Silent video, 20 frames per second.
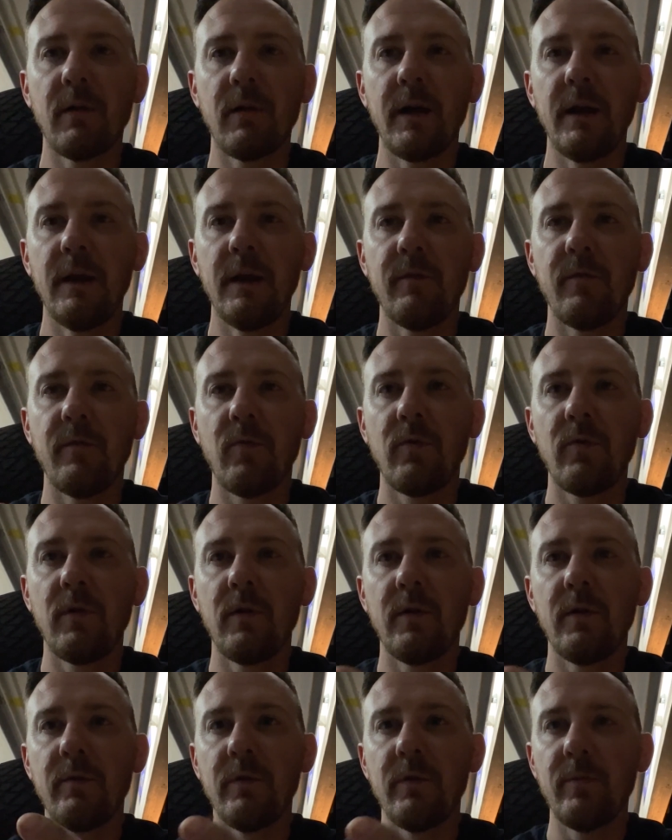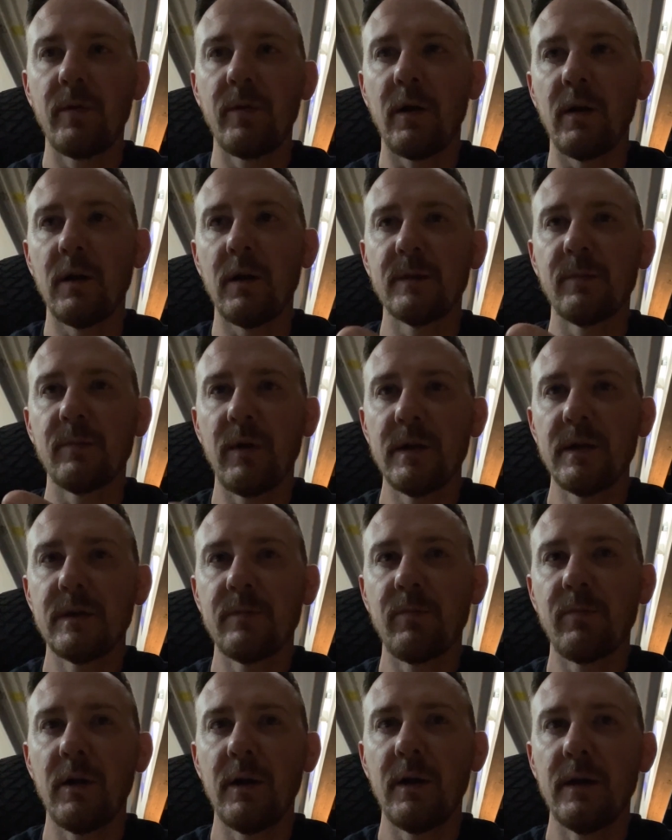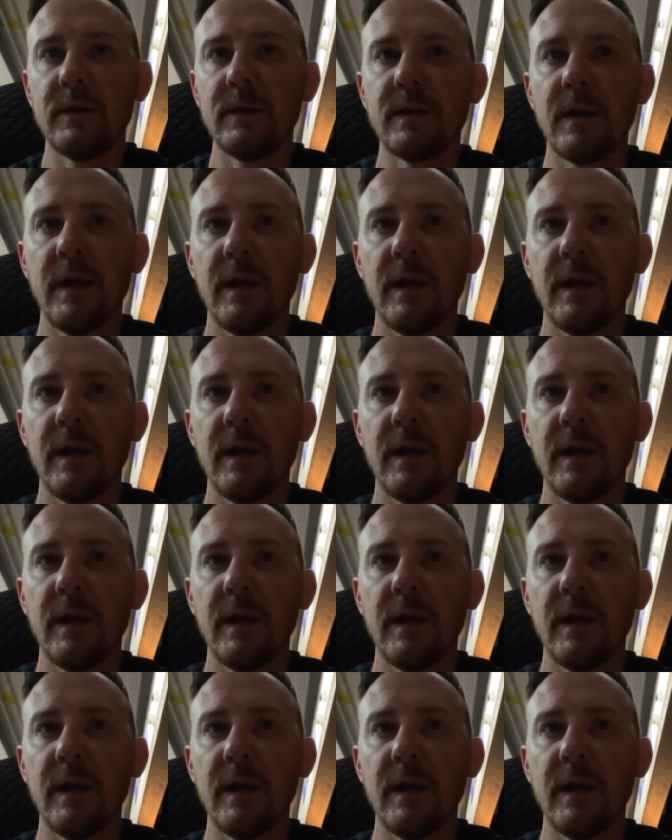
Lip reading: rate for the Rubicon Express springs.